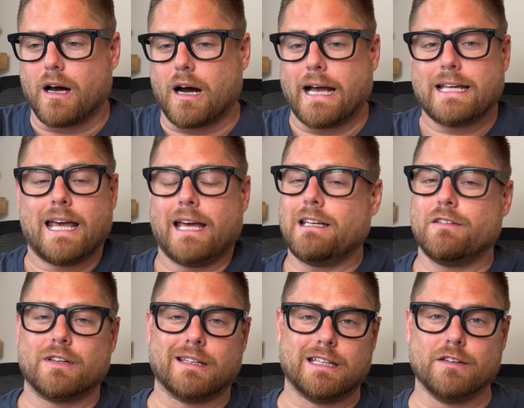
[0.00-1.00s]
I can't
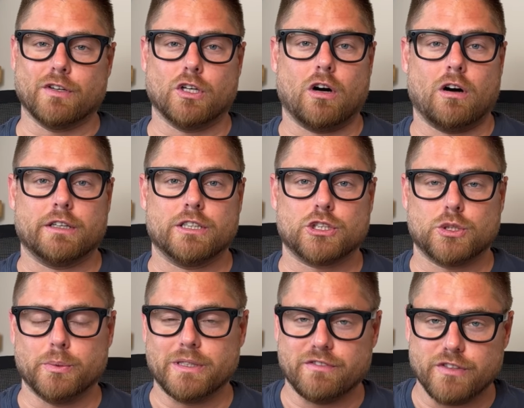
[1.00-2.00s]
even give an honest
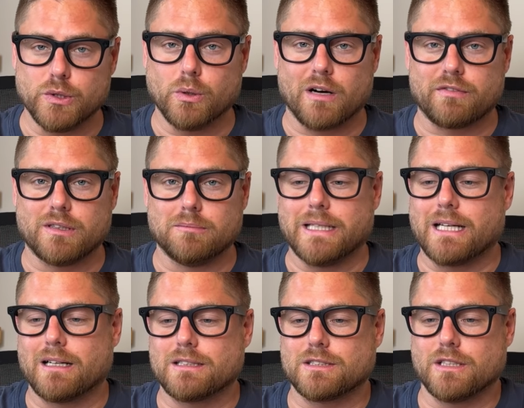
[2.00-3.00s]
review of it
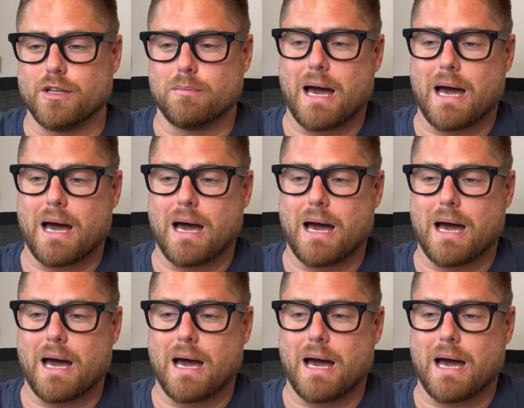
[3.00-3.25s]
because the